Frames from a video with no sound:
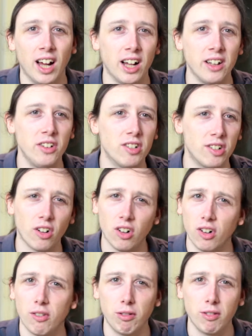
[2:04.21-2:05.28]
And you start
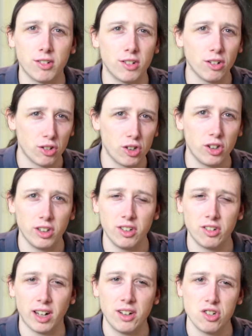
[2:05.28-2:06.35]
off with such good
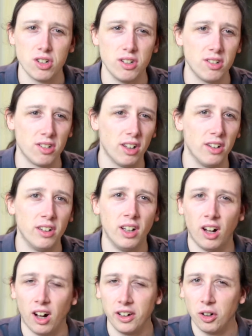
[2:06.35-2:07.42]
intentions, and
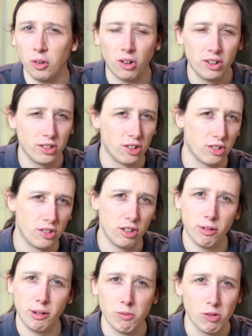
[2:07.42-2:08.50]
I know I just
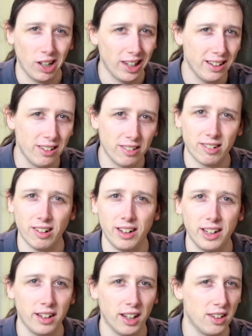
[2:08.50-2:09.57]
do it
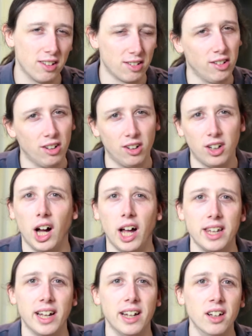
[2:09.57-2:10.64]
relentlessly at the start,
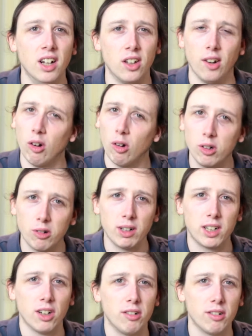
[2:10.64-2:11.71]
and then the longer
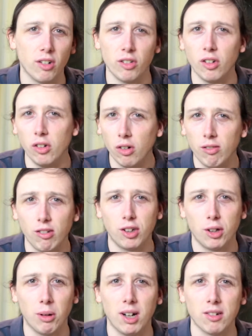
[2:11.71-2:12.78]
it goes on, the
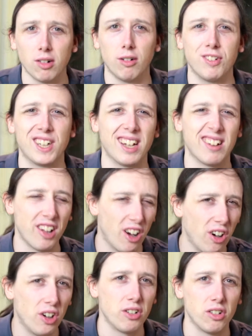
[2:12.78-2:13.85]
novelty wears off. It gets
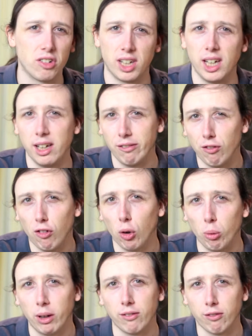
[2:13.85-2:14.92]
harder to keep
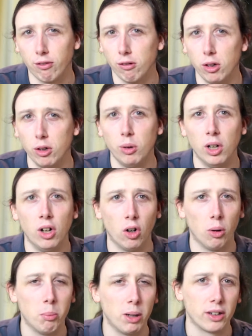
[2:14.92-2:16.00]
following through
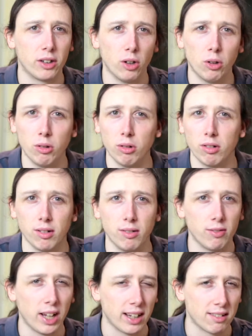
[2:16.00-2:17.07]
on my goals
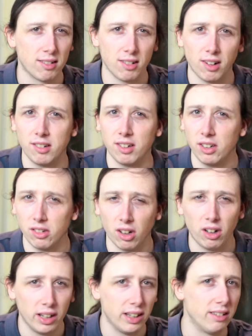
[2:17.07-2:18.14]
of exercising and
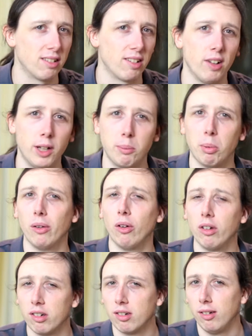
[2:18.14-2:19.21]
diet and sleep and
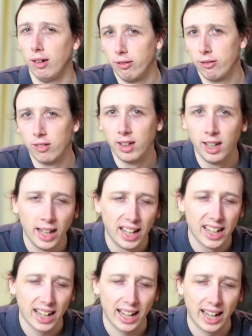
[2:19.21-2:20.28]
all this stuff.
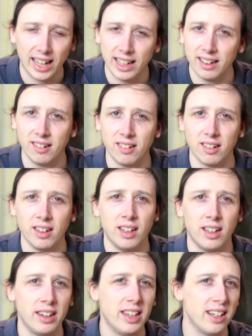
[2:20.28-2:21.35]
And
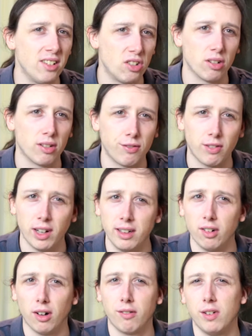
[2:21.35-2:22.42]
then it just
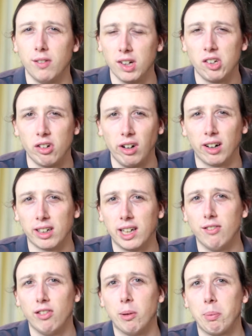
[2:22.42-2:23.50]
fades off, and eventually I
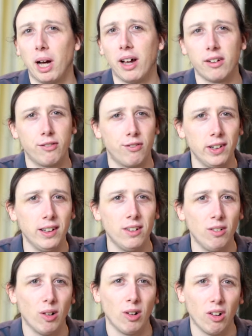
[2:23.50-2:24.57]
give up, and I
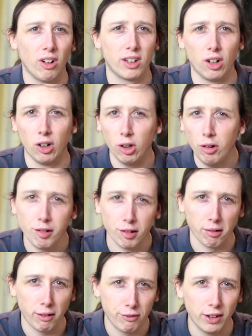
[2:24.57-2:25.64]
feel like a
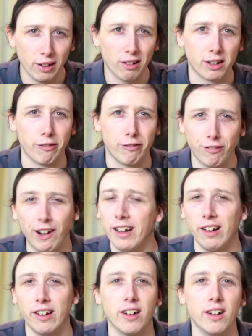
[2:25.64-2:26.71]
loser. I feel like a
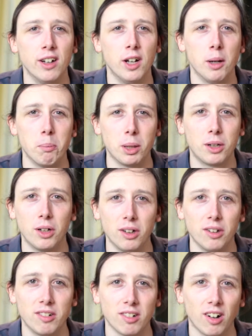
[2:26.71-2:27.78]
failure
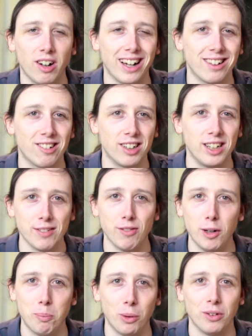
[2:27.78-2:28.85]
because I had to give
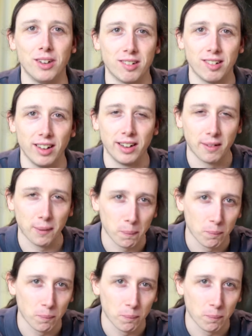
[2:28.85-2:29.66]
up on this thing.